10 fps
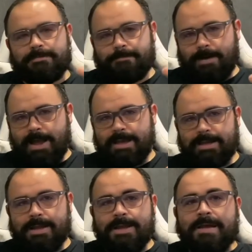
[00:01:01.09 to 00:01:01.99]

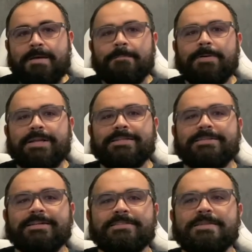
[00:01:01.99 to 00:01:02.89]
fine, but it
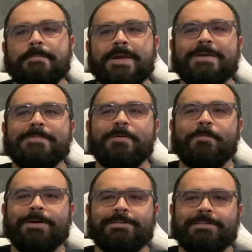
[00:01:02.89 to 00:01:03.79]
doesn't make me
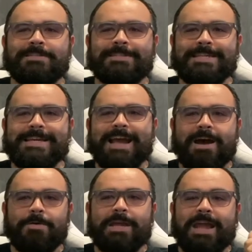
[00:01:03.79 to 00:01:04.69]
want to seek
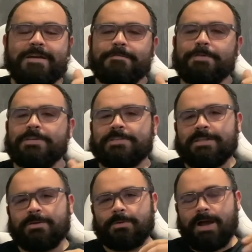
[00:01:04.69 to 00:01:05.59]
out every
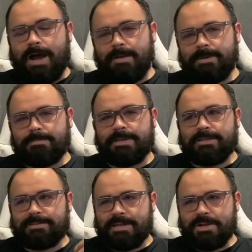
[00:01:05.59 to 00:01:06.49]
single comic
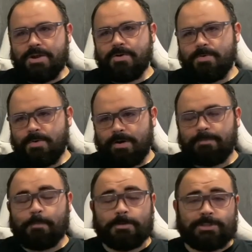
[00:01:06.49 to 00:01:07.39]
because I know,
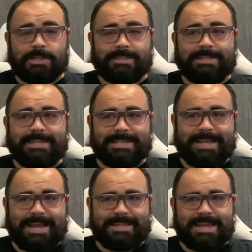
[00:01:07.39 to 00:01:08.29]
unfortunately, that
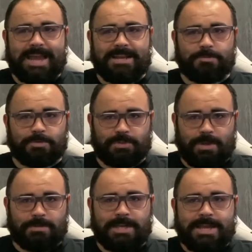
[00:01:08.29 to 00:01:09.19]
at the end
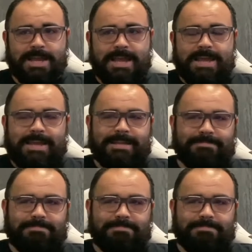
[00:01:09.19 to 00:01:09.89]
result, it